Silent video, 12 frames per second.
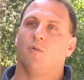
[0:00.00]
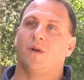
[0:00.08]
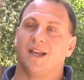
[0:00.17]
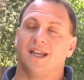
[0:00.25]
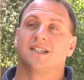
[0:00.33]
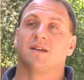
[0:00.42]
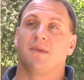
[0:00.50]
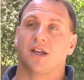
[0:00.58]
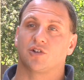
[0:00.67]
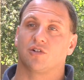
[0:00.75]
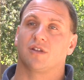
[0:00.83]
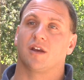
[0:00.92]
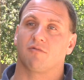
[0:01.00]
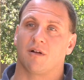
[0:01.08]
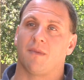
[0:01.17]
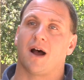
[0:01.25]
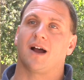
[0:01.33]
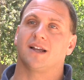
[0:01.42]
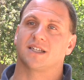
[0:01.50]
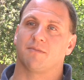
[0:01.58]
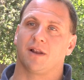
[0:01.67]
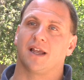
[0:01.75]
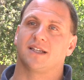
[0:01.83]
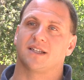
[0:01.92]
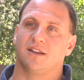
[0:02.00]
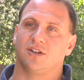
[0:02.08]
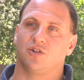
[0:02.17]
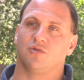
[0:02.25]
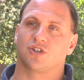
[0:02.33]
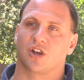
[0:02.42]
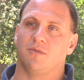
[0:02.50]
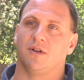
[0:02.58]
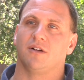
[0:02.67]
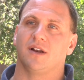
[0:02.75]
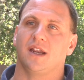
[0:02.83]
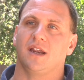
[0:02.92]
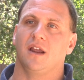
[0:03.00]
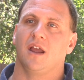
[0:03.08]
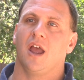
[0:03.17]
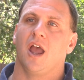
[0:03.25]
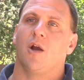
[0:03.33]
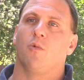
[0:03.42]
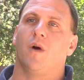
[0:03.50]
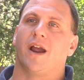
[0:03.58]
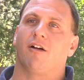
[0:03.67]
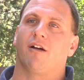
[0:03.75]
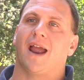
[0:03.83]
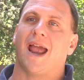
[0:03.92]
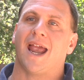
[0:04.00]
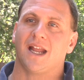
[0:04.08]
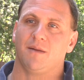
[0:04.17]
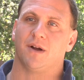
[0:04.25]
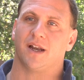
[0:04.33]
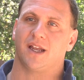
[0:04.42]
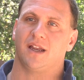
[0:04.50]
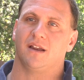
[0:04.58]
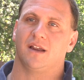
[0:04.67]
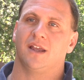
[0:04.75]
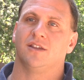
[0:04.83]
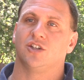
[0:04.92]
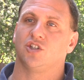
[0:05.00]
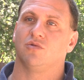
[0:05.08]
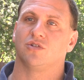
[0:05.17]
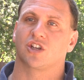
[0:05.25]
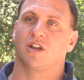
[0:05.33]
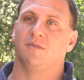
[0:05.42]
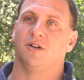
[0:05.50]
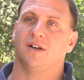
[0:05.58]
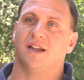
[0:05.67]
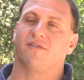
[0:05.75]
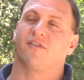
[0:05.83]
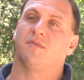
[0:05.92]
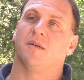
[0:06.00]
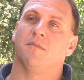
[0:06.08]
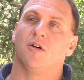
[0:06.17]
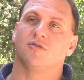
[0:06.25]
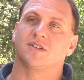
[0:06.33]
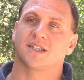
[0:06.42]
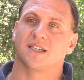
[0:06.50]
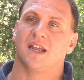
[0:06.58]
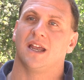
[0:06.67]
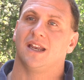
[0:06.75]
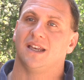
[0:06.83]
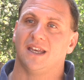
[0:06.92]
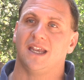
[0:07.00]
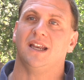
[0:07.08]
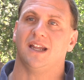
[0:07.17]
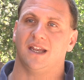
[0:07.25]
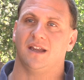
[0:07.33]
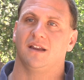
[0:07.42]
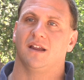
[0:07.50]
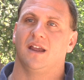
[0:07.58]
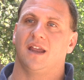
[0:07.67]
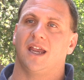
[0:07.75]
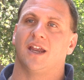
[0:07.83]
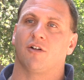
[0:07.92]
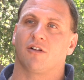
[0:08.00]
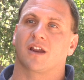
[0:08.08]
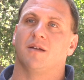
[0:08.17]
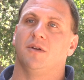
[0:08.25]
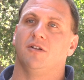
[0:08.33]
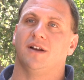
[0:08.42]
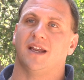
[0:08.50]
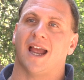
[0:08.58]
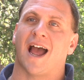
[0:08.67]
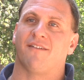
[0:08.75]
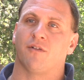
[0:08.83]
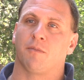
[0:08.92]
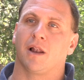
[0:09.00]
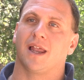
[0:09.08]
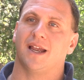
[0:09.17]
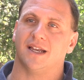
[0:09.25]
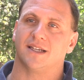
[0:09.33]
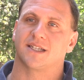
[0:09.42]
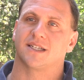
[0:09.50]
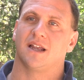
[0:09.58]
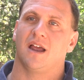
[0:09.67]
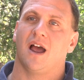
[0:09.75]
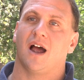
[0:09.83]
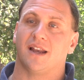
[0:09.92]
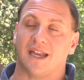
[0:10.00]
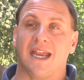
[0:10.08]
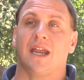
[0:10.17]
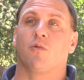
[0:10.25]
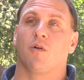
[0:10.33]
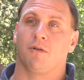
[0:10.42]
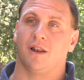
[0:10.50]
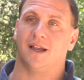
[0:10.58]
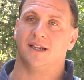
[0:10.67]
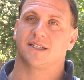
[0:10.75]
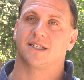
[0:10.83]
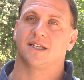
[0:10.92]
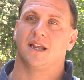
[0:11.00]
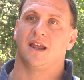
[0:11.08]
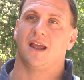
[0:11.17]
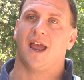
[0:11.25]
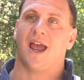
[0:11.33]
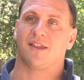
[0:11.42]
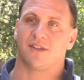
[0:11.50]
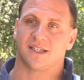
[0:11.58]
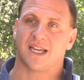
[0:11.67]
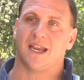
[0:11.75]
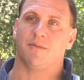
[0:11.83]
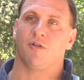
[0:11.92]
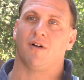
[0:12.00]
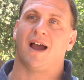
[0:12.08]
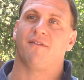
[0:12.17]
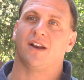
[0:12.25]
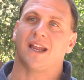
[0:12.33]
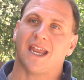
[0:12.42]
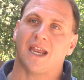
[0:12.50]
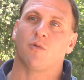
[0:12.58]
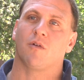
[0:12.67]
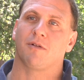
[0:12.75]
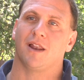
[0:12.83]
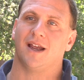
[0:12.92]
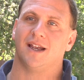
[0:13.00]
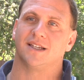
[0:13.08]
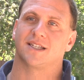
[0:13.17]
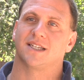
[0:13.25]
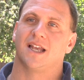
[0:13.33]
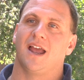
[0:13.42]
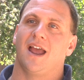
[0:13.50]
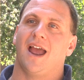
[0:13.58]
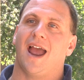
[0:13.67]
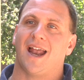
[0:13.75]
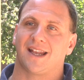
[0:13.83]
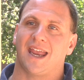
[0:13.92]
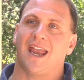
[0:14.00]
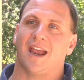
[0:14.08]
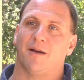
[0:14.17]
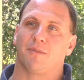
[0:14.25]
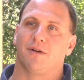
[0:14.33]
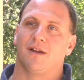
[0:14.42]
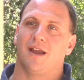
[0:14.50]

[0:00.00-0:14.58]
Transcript: We need to make sure that Ramah is a place in the Jewish community where anybody in the Jewish community, from the most needy in our community, have a place, an equal place at the table, have an equal place at camp,